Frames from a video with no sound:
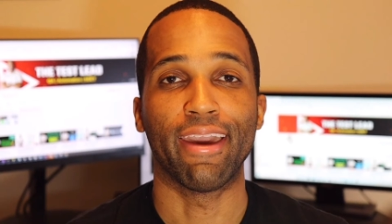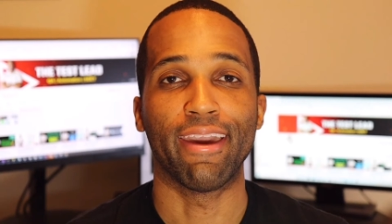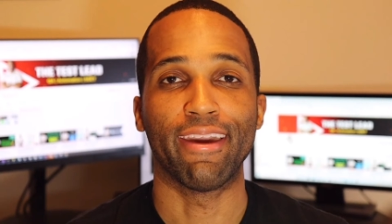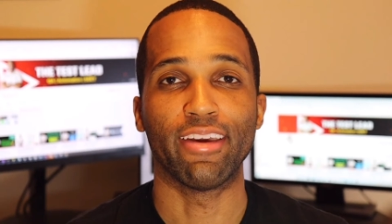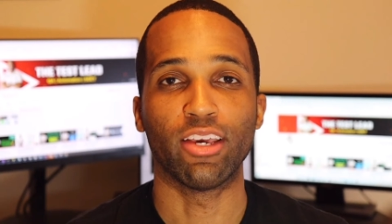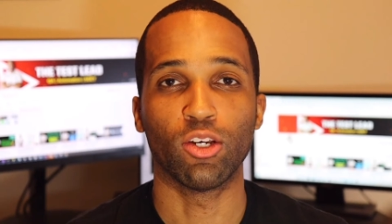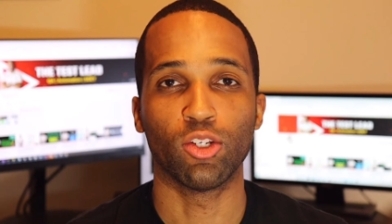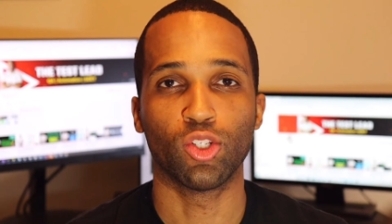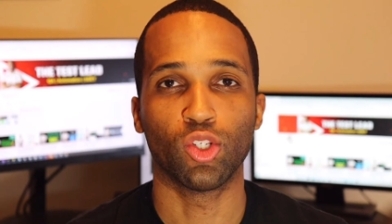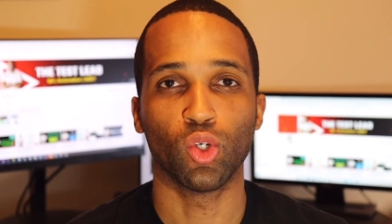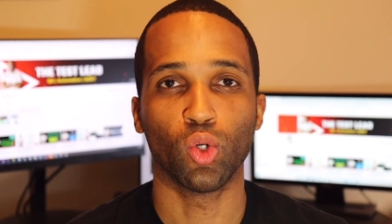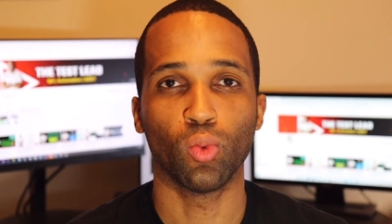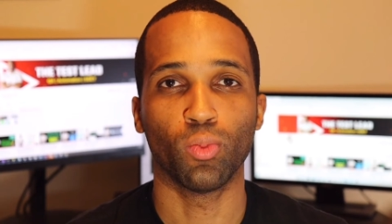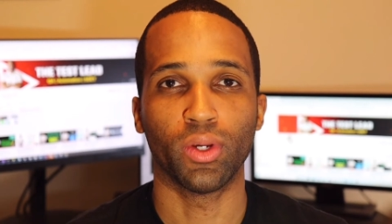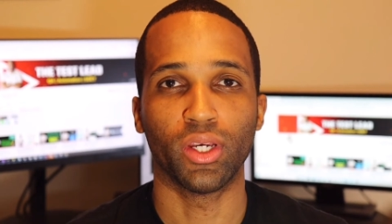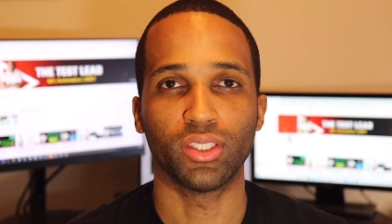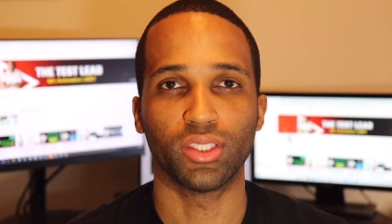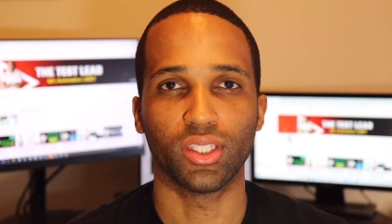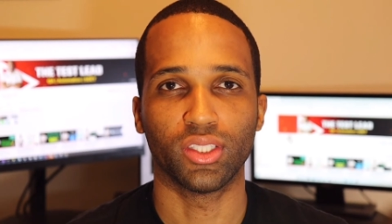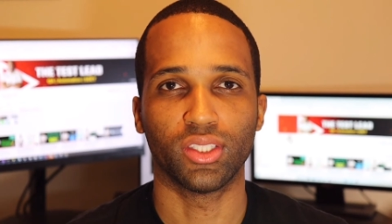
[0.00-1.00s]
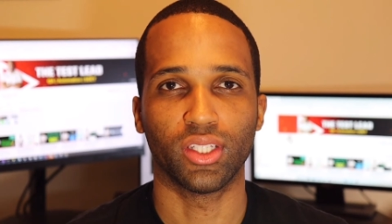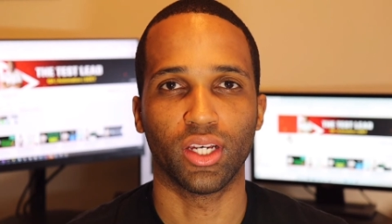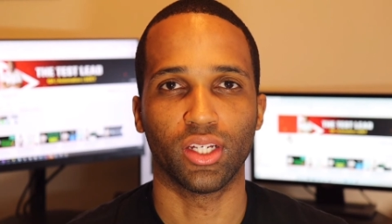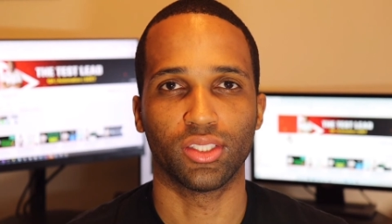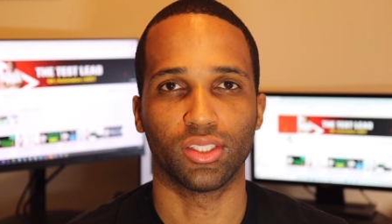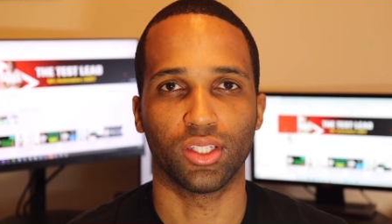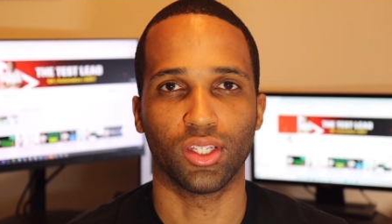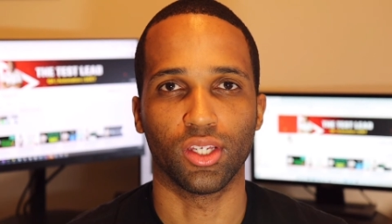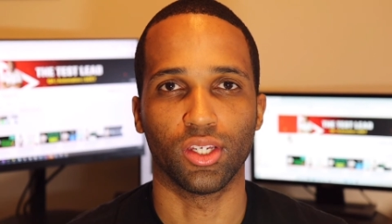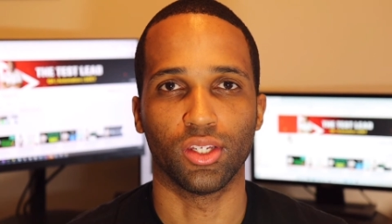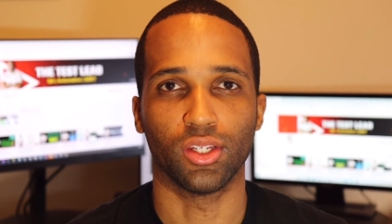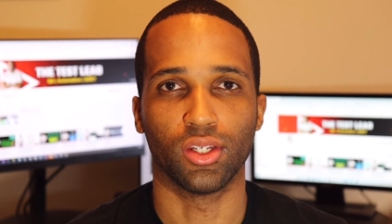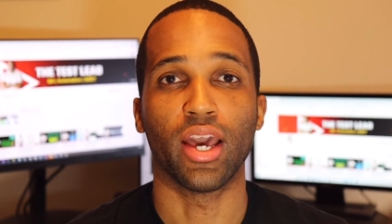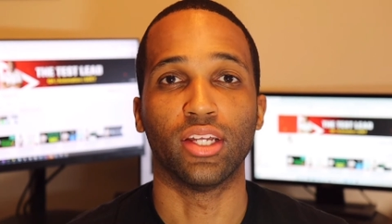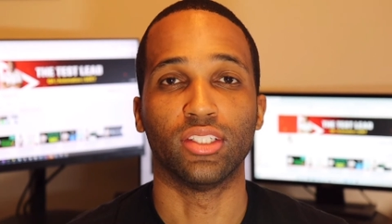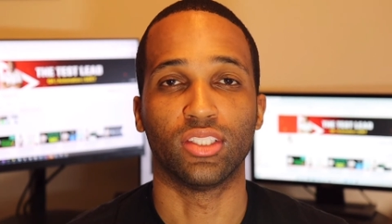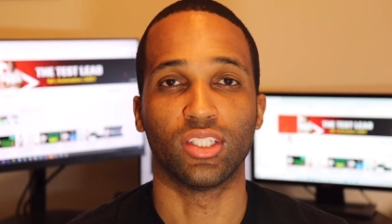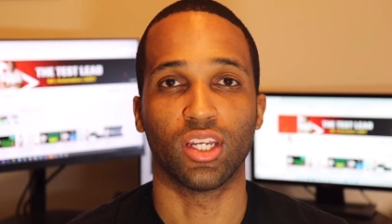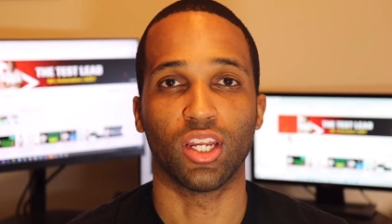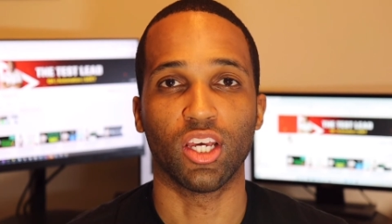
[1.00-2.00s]
Hey YouTube, it's the test lead,
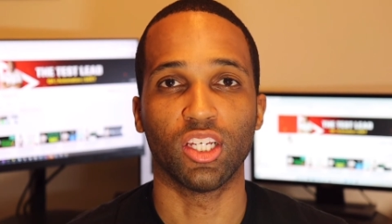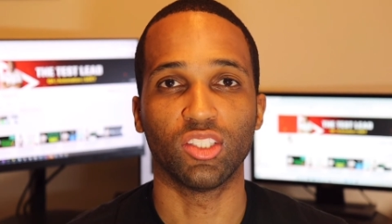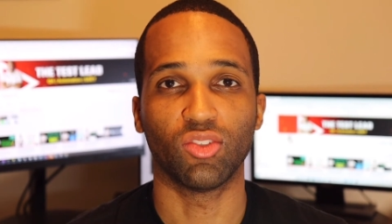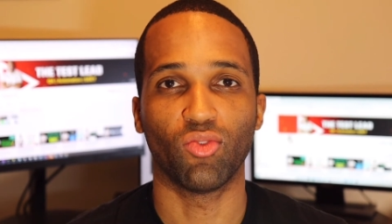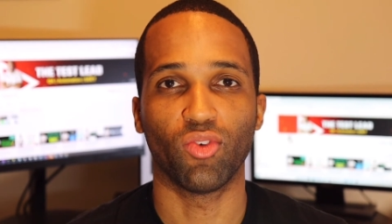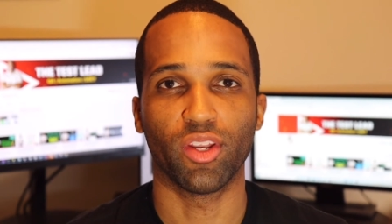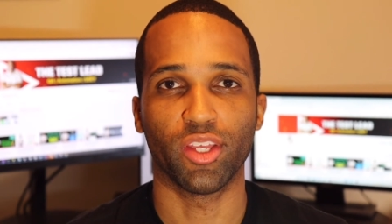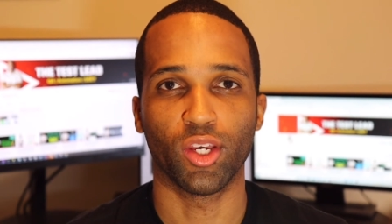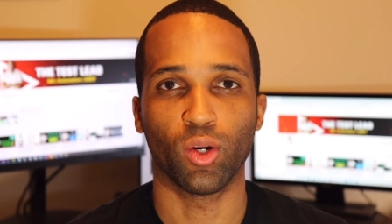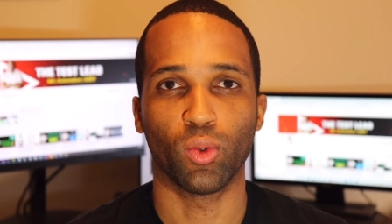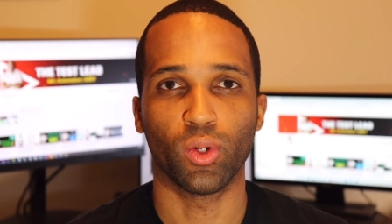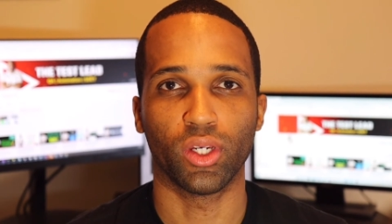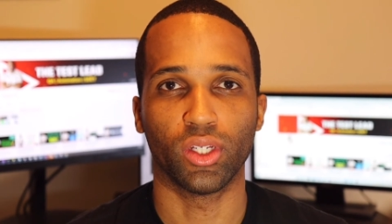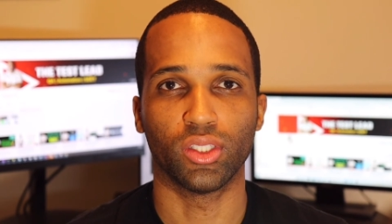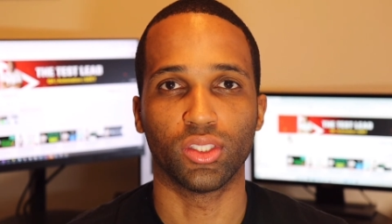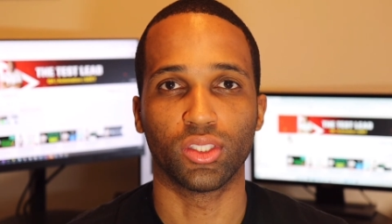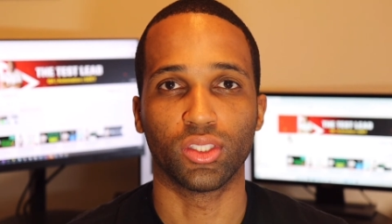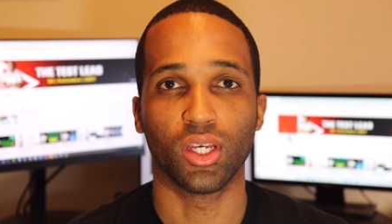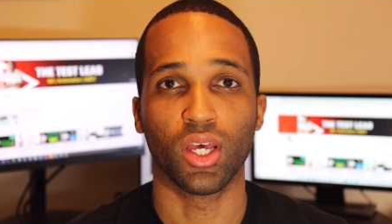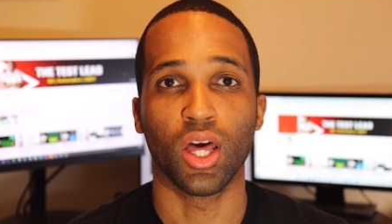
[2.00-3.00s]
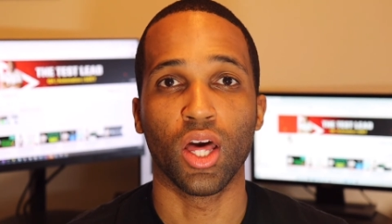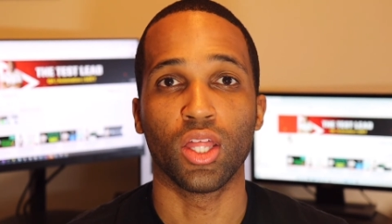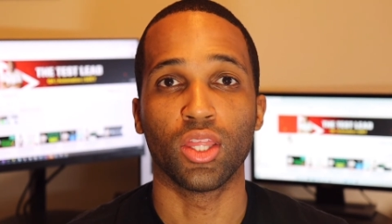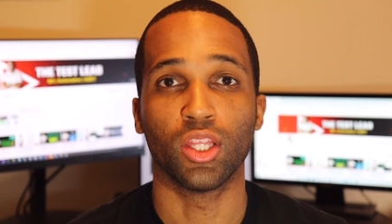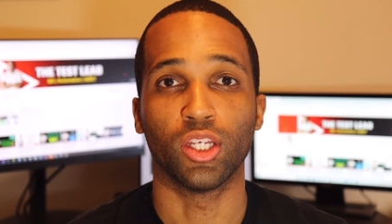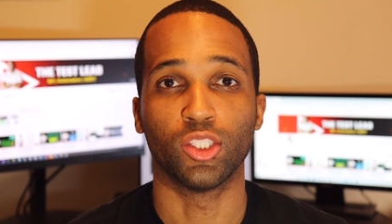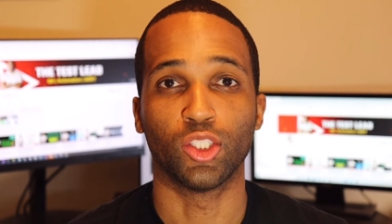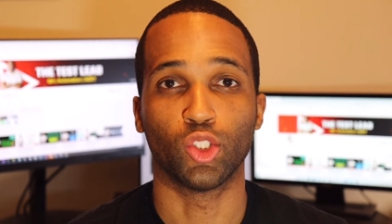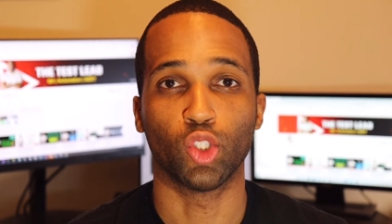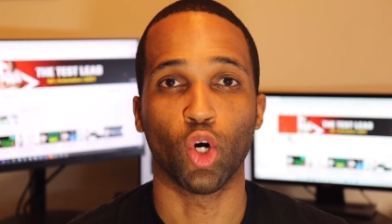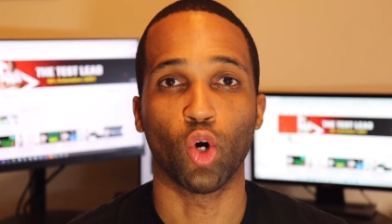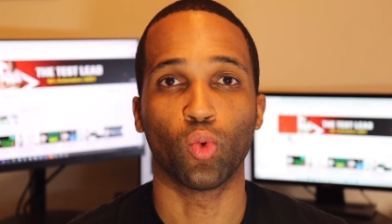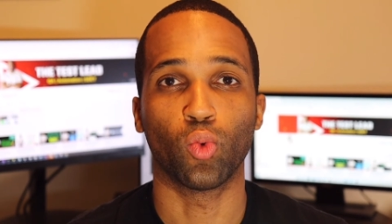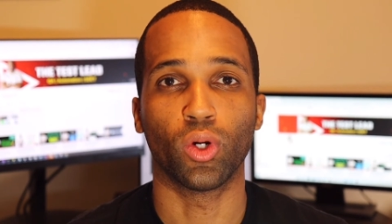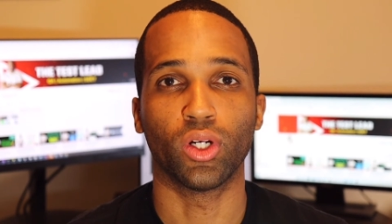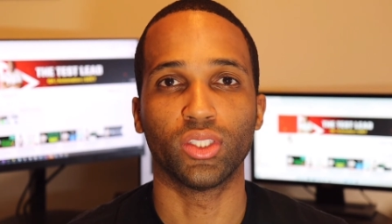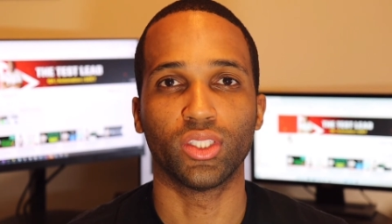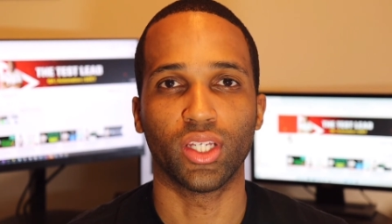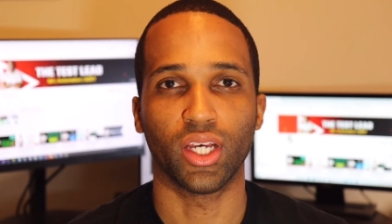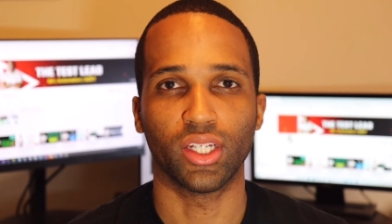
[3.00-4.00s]
and today's video is the
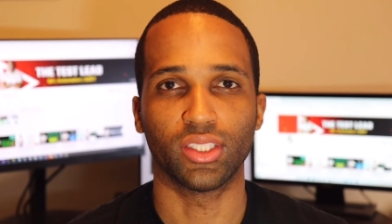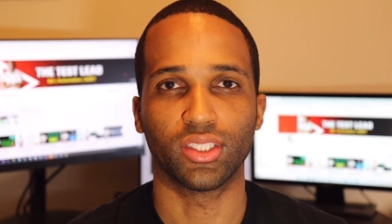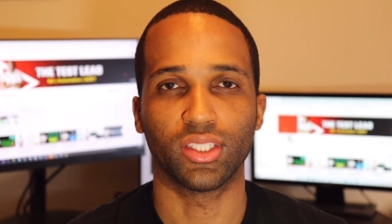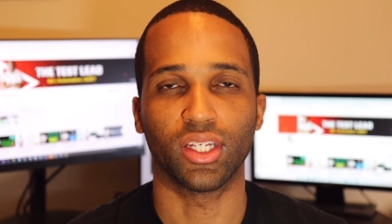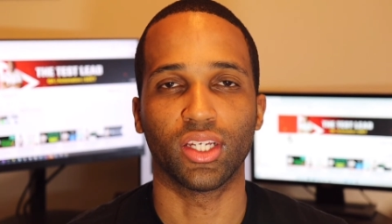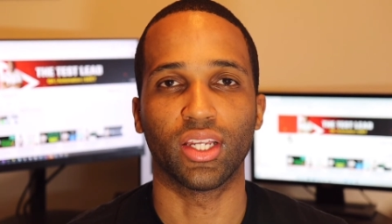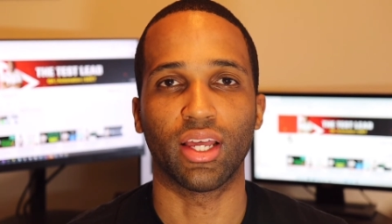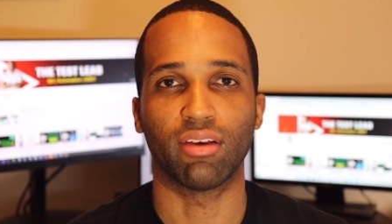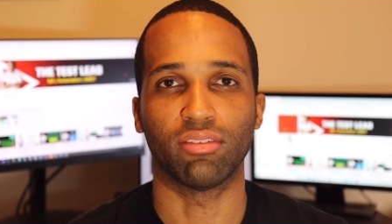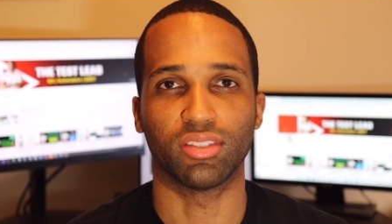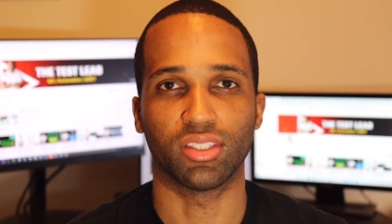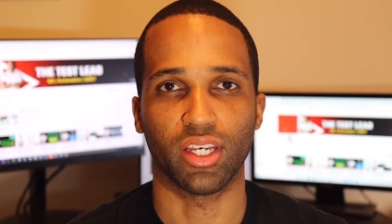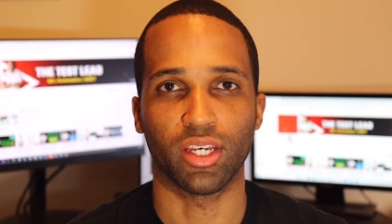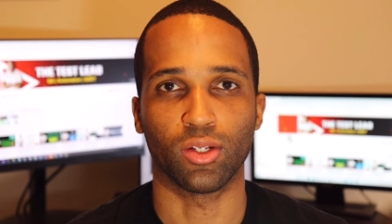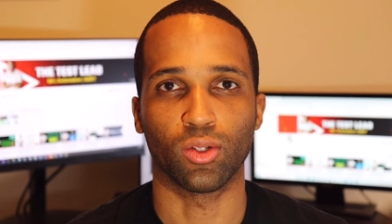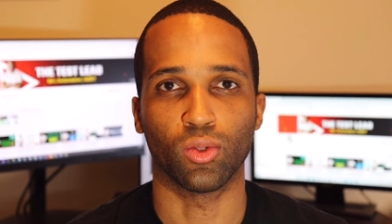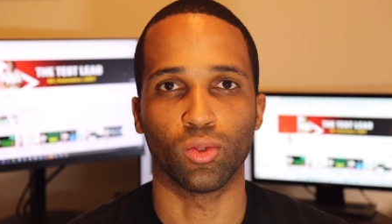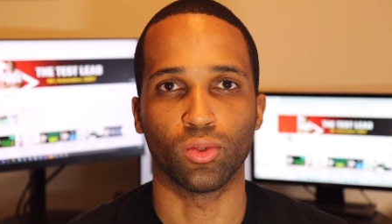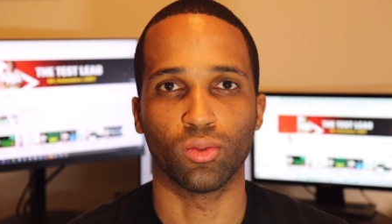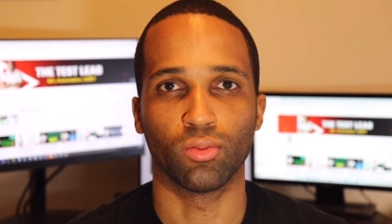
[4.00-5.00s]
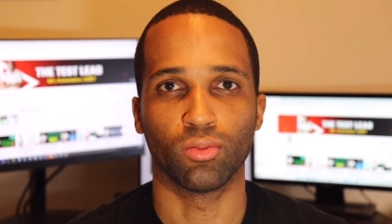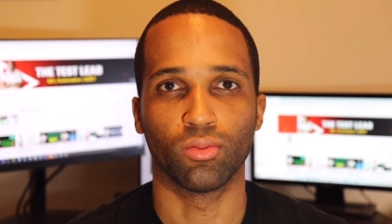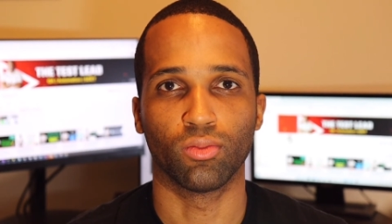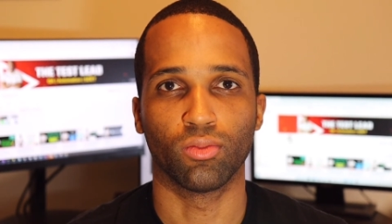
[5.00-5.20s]
software testing lifecycle.